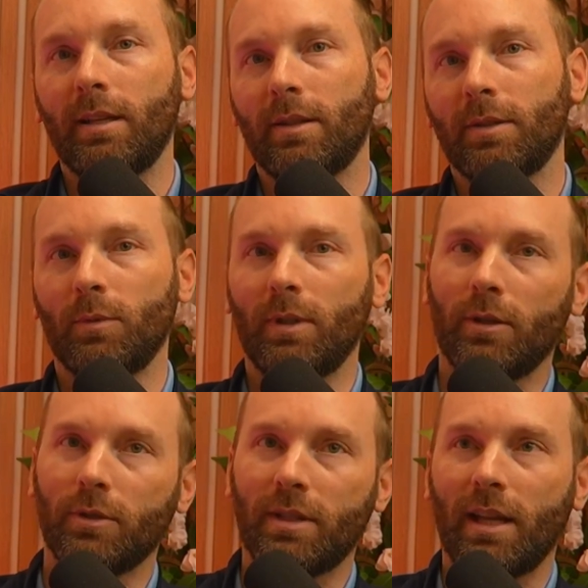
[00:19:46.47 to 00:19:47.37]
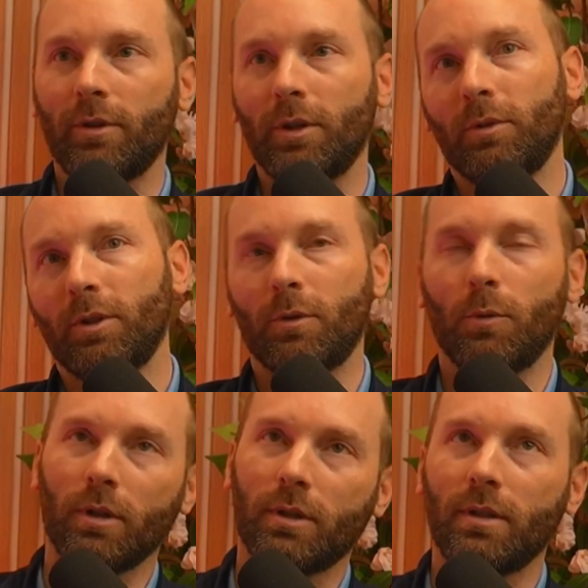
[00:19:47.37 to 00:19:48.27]
because we all just have our own little
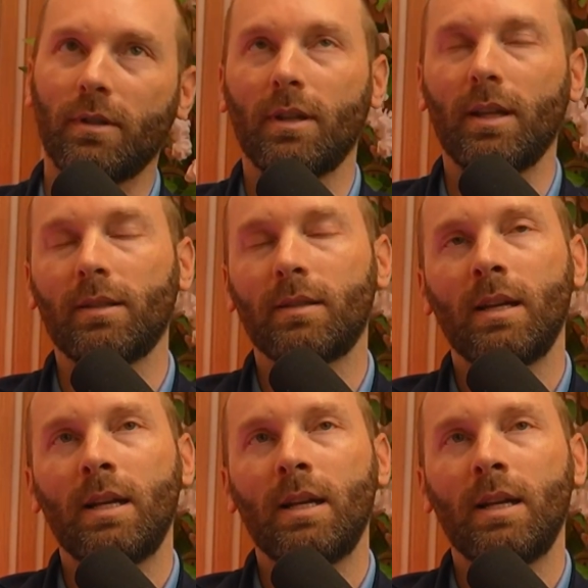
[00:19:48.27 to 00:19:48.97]
quirks and things.